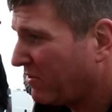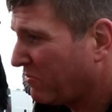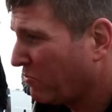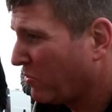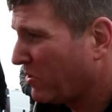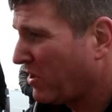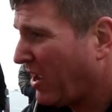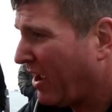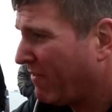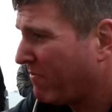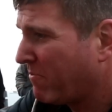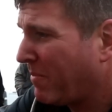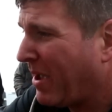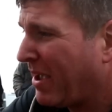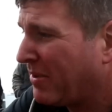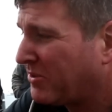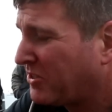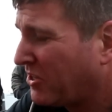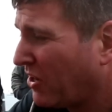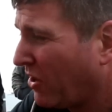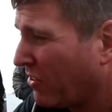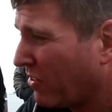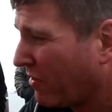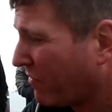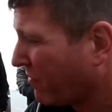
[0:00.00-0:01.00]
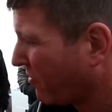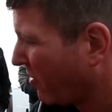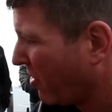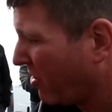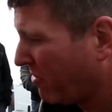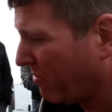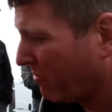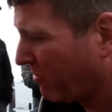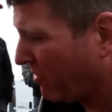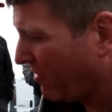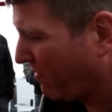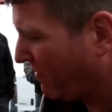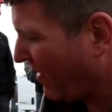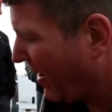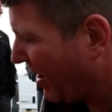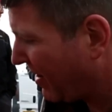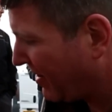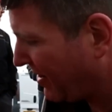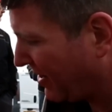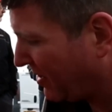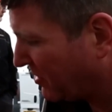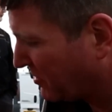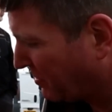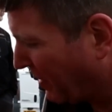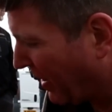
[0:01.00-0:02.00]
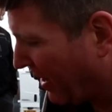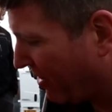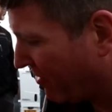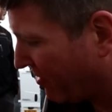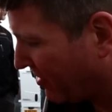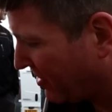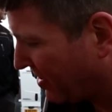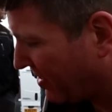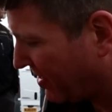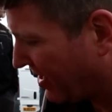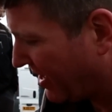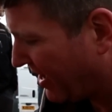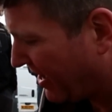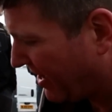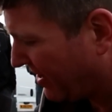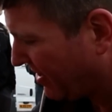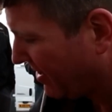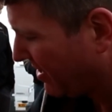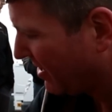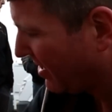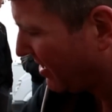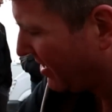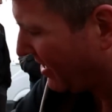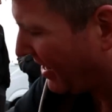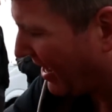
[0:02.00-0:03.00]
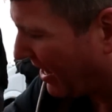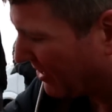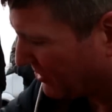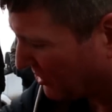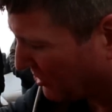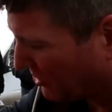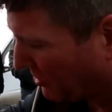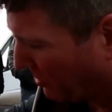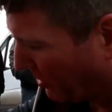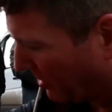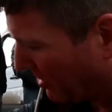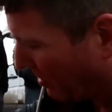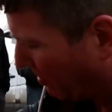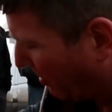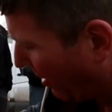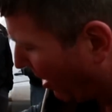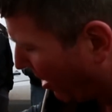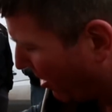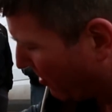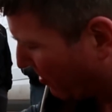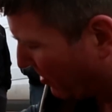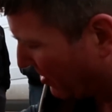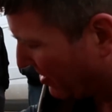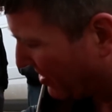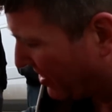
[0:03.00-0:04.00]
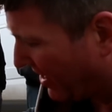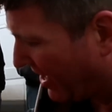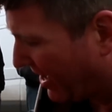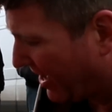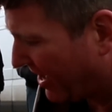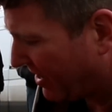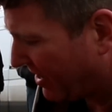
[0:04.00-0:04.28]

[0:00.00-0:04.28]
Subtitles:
we haven't mounted it on the front, we found it was better under there. Allows us to put the pipe in there,